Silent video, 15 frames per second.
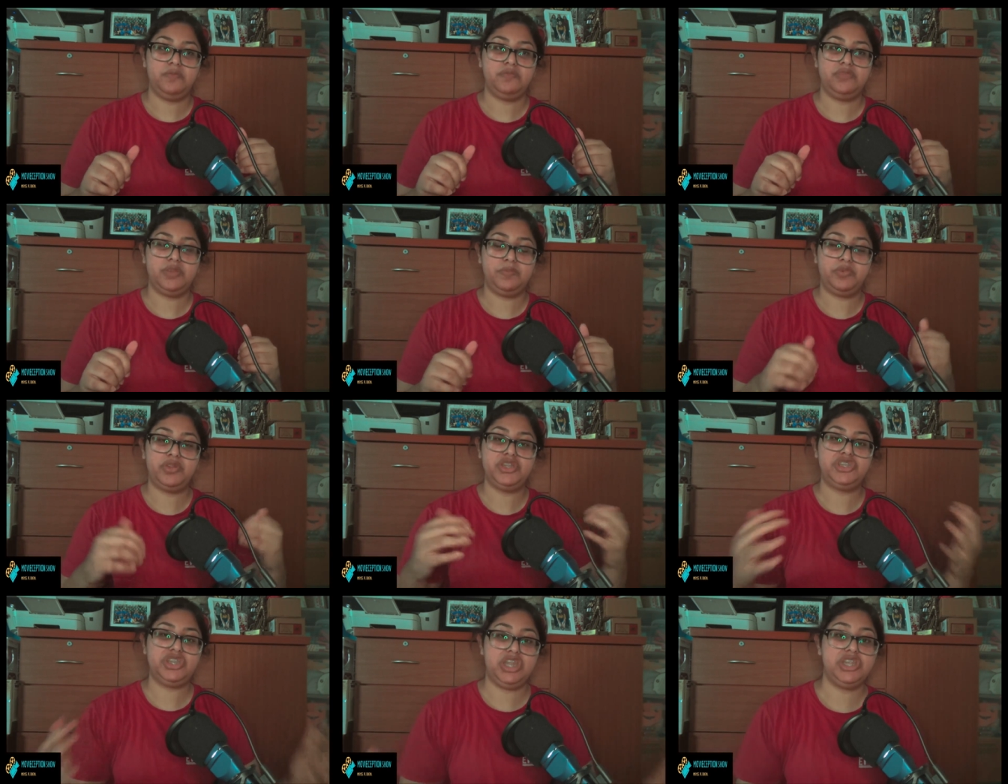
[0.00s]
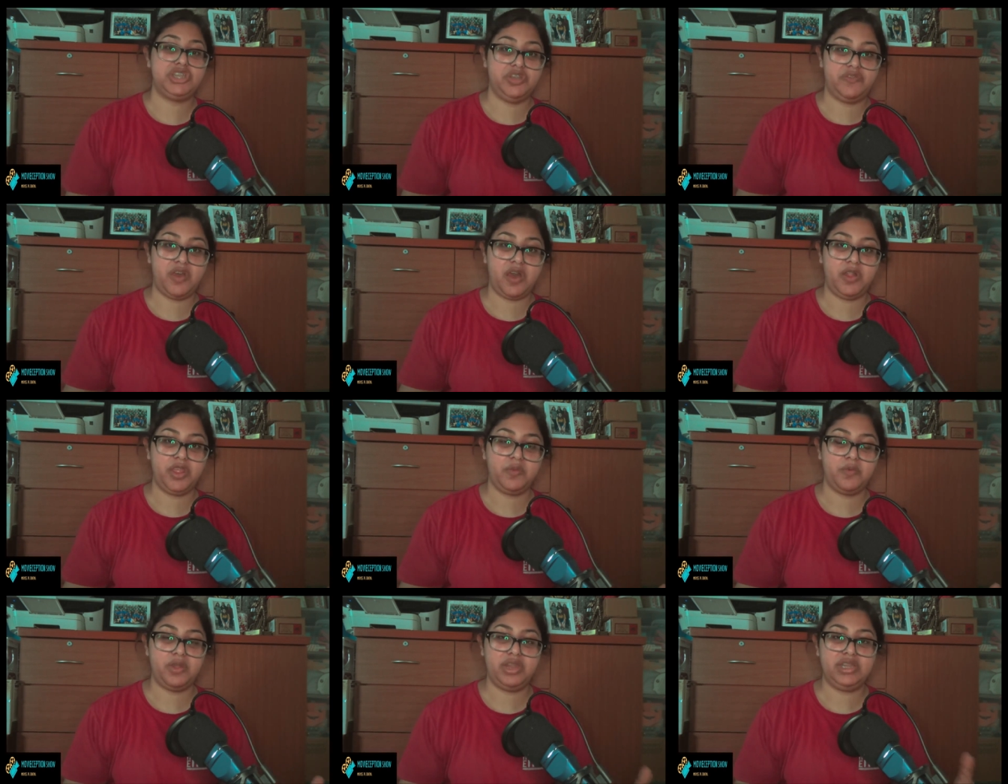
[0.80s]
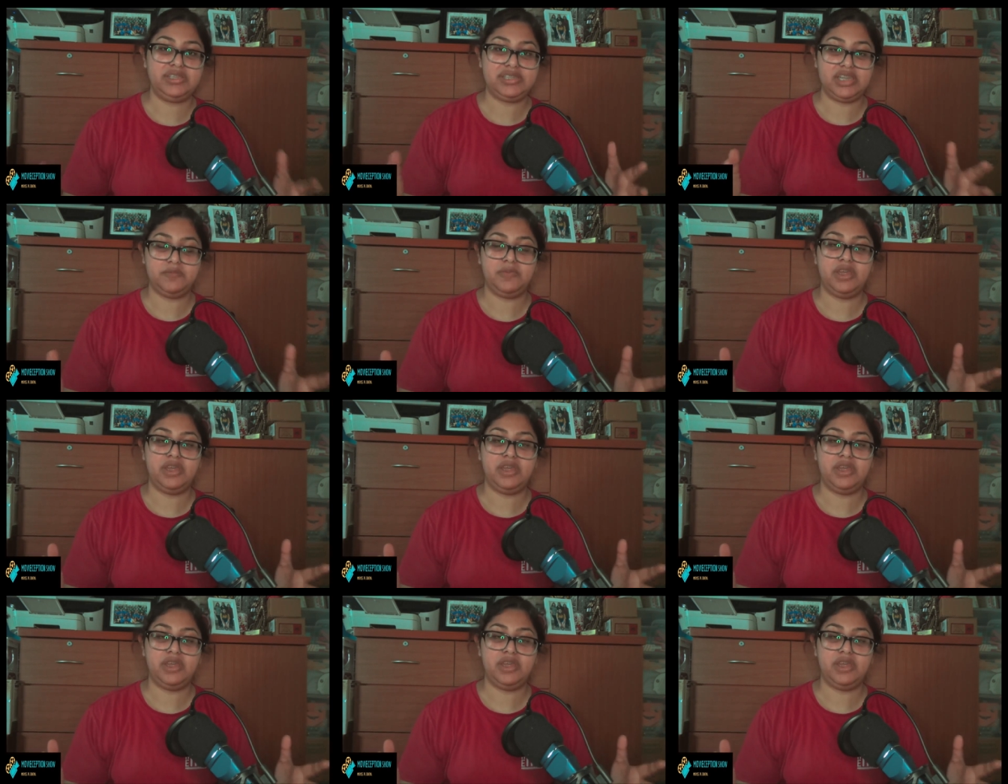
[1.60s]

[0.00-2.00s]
the appreciation of Hollywood and cinema